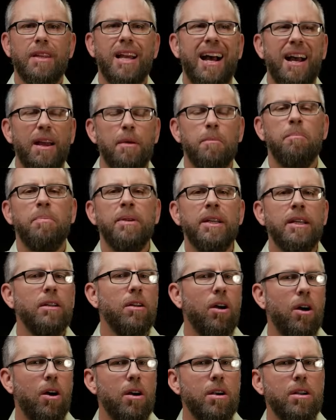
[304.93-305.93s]
I'm being
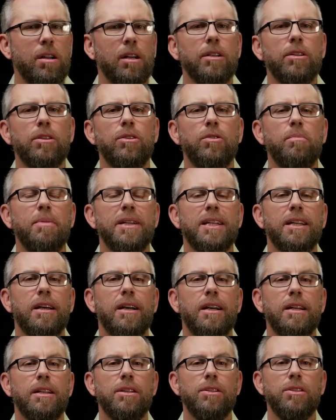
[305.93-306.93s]
hard on you
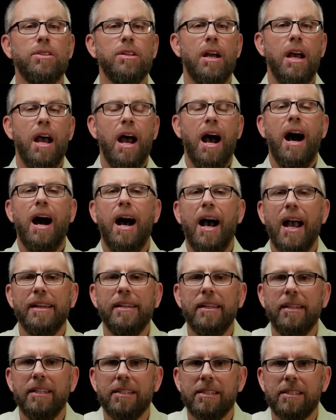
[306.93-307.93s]
because I
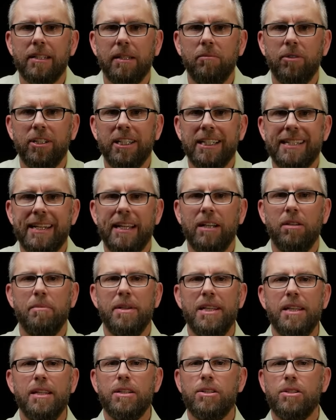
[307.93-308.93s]
needed someone to tell
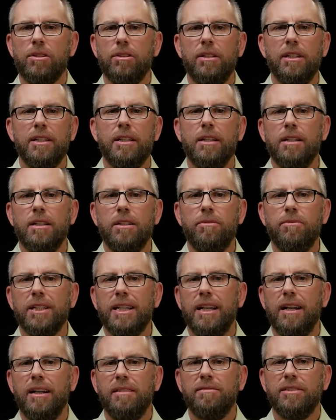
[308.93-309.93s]
me this early on in
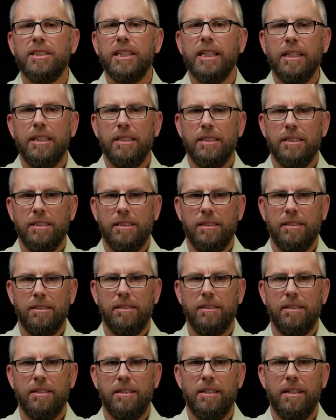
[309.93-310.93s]
recovery.
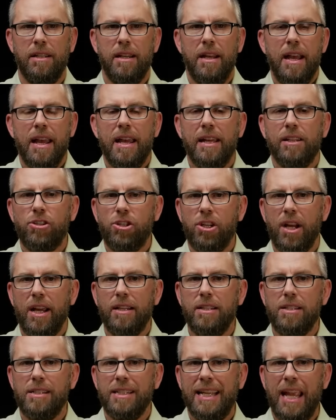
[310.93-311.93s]
It
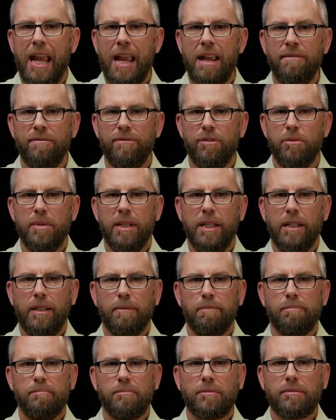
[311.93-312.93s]
changed the game for me.
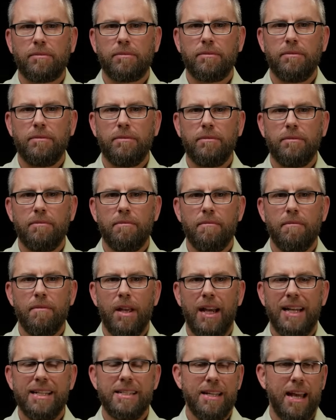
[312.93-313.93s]

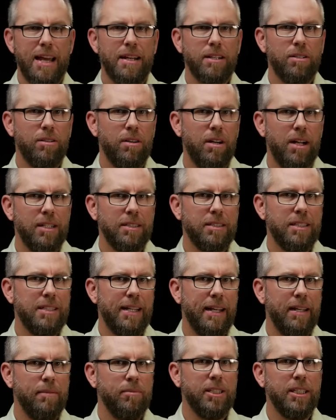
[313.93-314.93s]
I sat across the
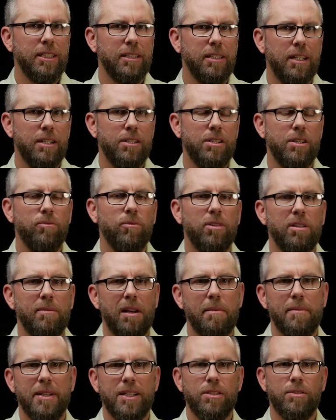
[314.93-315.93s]
table at lunch and one of
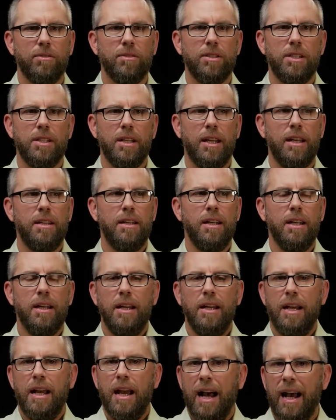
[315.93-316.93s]
my mentors said,
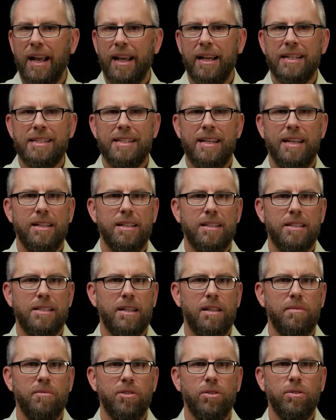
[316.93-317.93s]
I got to tell you,
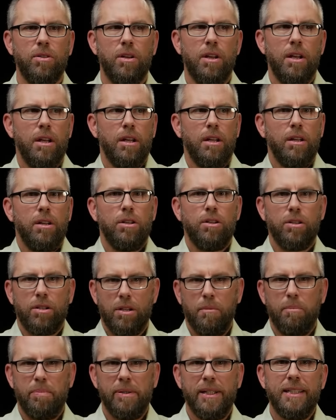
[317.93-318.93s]
Samuel, you're
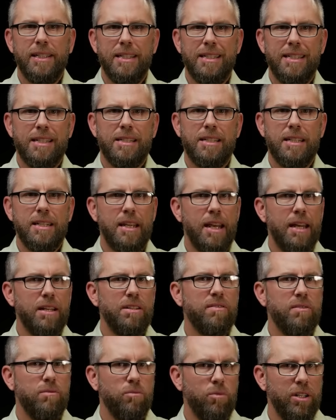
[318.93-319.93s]
completely disengaged
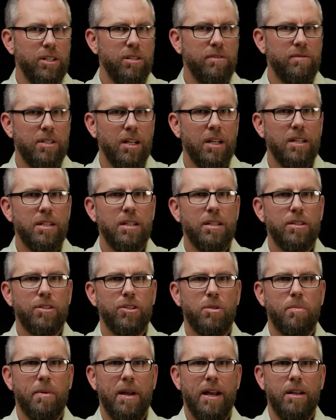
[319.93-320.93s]
from what you've done to your
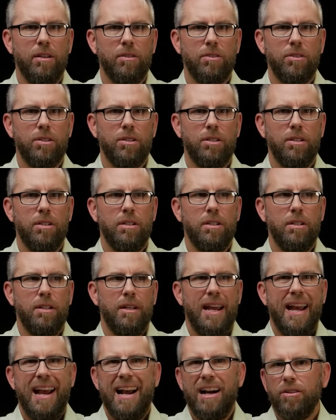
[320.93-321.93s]
spouse.
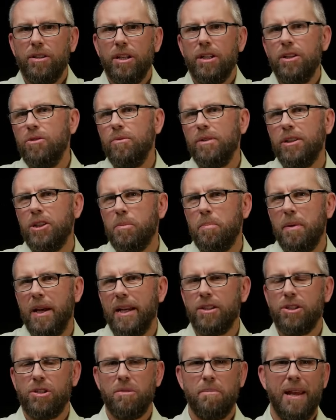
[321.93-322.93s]
How can you
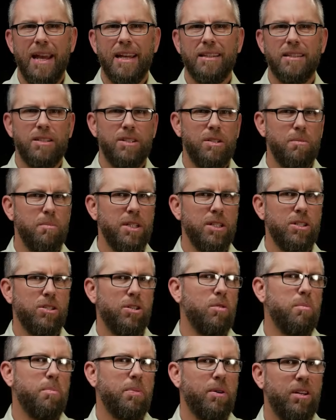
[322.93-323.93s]
expect Samantha to be
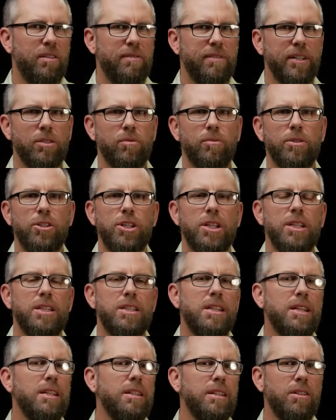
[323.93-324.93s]
so perfect when she's
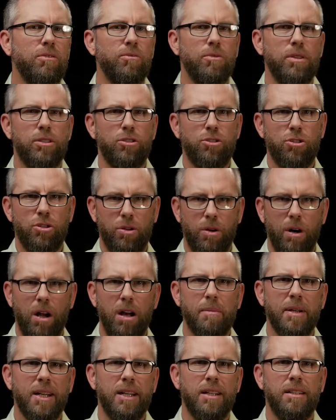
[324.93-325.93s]
dealing with
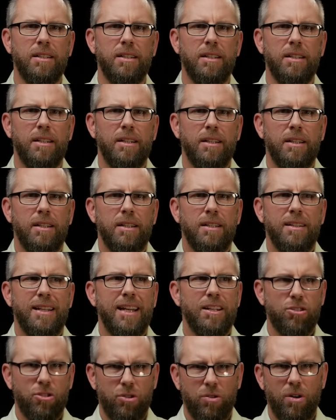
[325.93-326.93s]
trauma
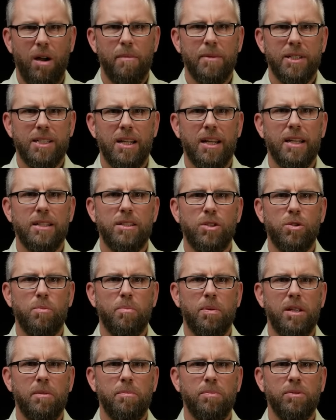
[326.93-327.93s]
that traumatizes
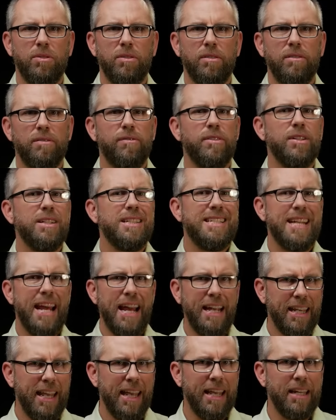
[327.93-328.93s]
people for
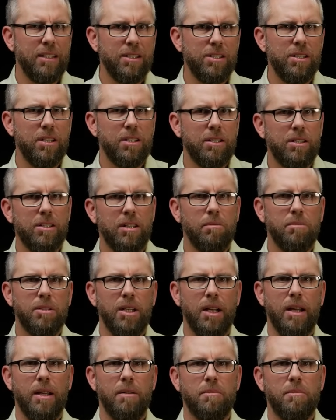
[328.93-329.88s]
decades sometimes?